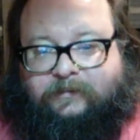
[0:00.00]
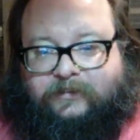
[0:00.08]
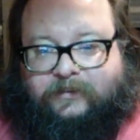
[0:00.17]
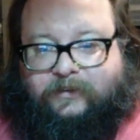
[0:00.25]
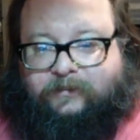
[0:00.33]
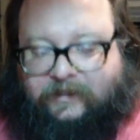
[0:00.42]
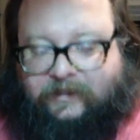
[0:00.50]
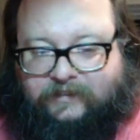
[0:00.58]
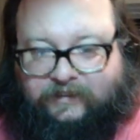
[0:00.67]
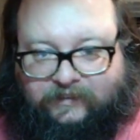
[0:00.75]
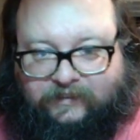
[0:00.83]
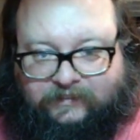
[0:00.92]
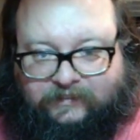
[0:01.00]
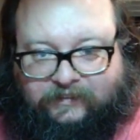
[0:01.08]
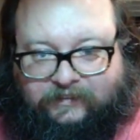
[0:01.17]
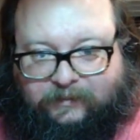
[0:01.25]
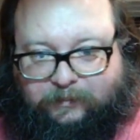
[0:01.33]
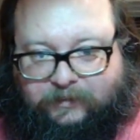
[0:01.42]
So best of luck to
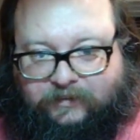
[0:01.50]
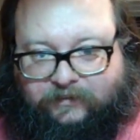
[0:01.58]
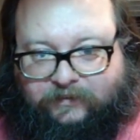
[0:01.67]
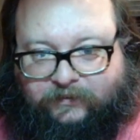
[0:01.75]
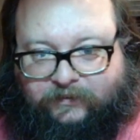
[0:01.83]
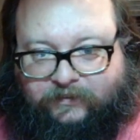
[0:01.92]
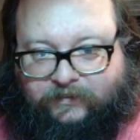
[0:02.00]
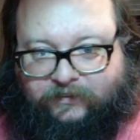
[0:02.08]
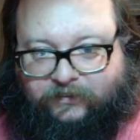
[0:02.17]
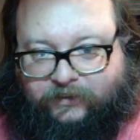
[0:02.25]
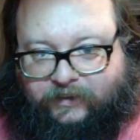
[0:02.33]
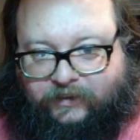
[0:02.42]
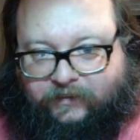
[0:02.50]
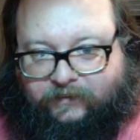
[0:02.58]
Bismuth with his new channel.